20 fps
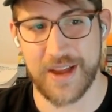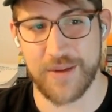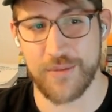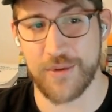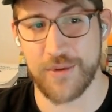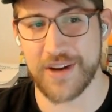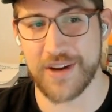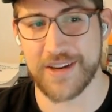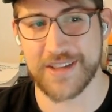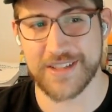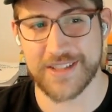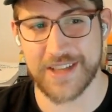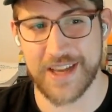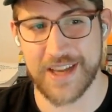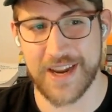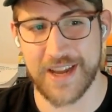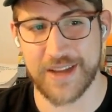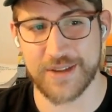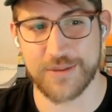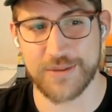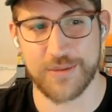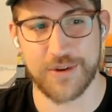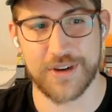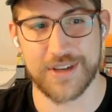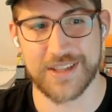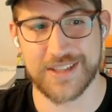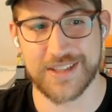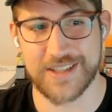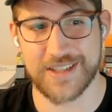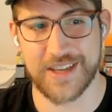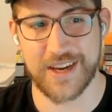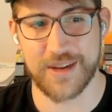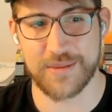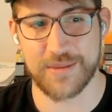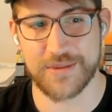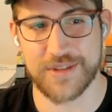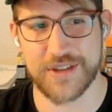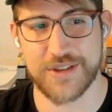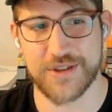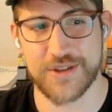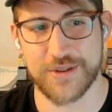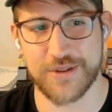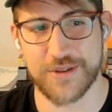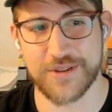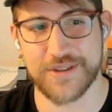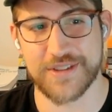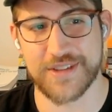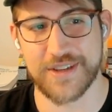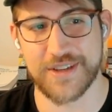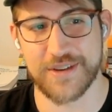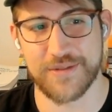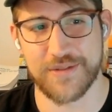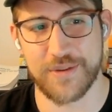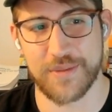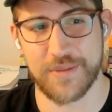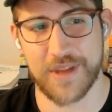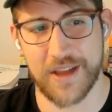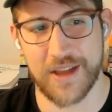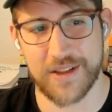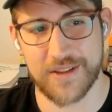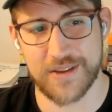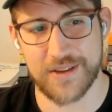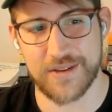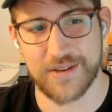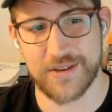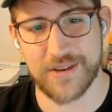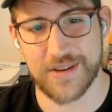What are the settings? What are the setups they should consider from the get-go?